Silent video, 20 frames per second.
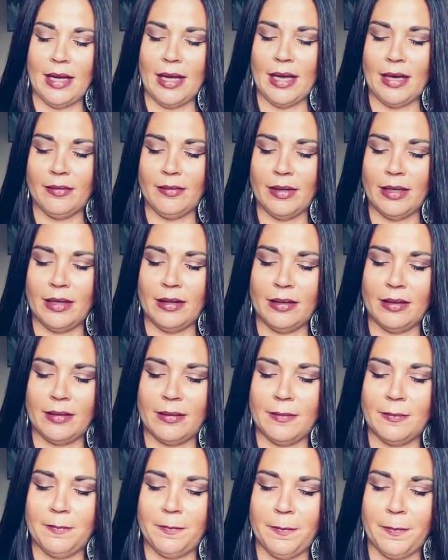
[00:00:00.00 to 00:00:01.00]
having
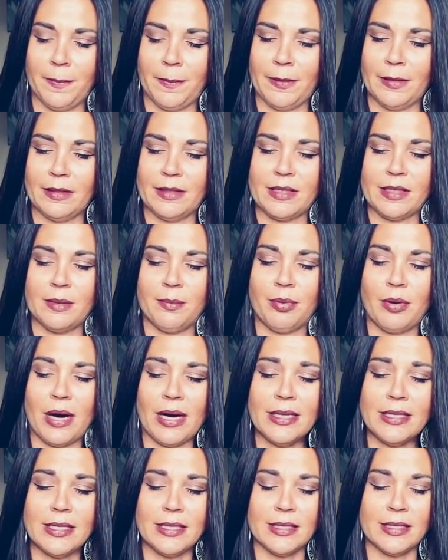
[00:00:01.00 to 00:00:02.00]

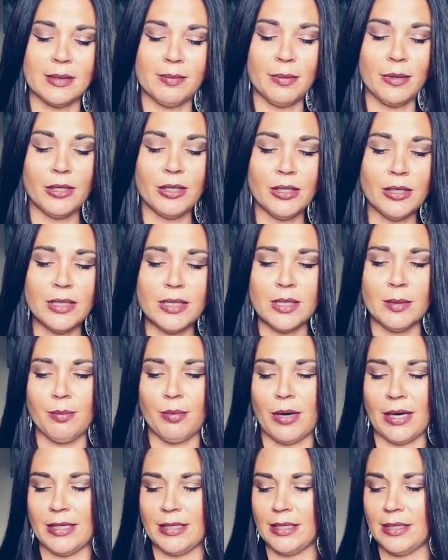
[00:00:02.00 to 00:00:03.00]
surprises, but good
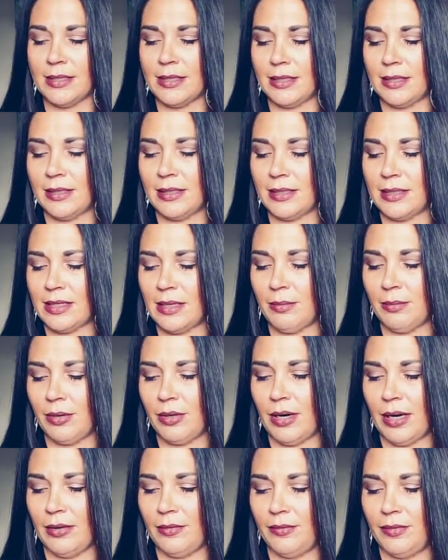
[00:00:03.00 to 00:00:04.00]
surprises in
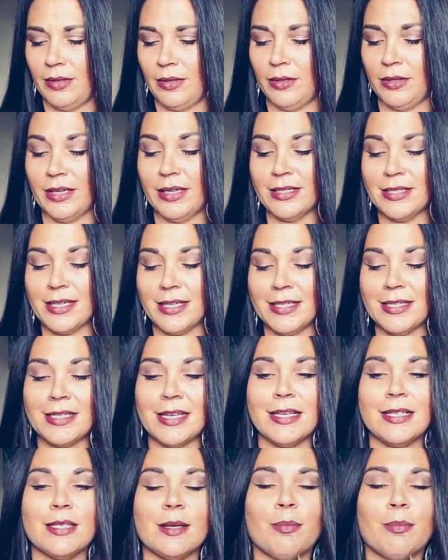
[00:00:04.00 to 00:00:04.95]
December, I feel. And as I say